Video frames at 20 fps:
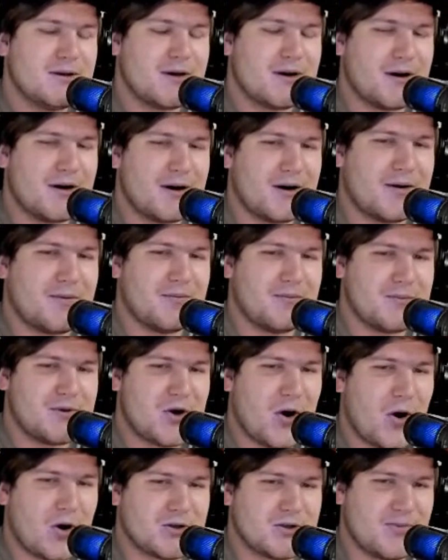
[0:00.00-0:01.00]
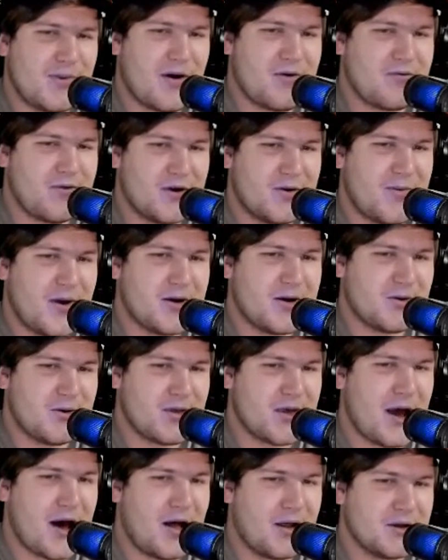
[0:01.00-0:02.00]
um, talks about fundamental
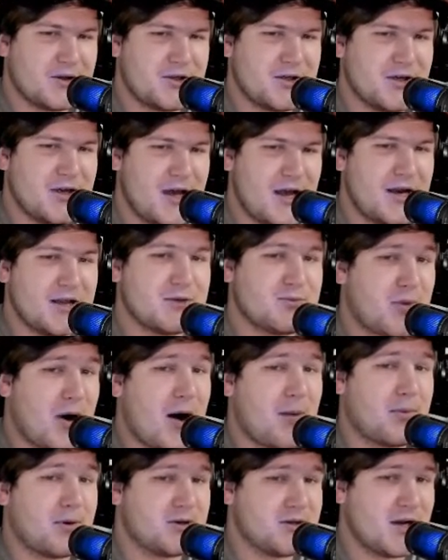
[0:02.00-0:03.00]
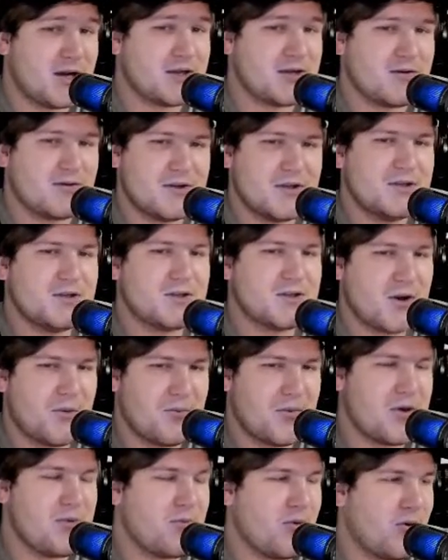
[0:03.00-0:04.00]
theology in its proper sense. I've seen some
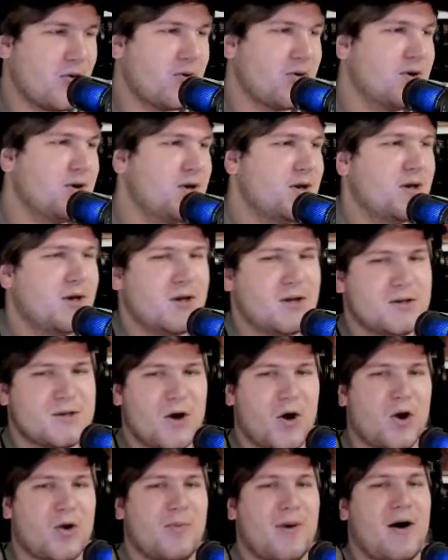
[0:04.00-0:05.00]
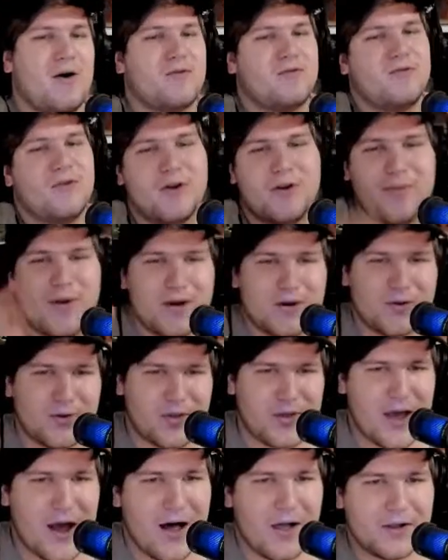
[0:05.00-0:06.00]
people talk about fundamental
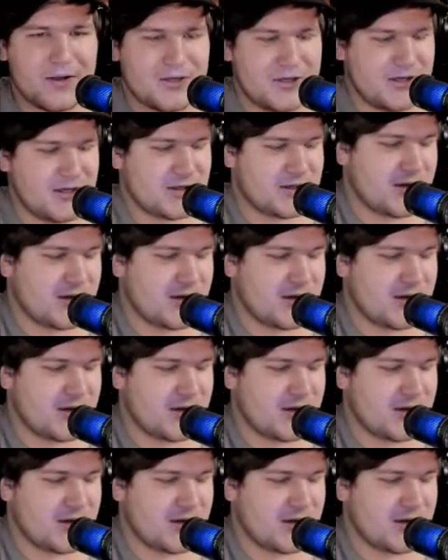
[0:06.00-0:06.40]
theology as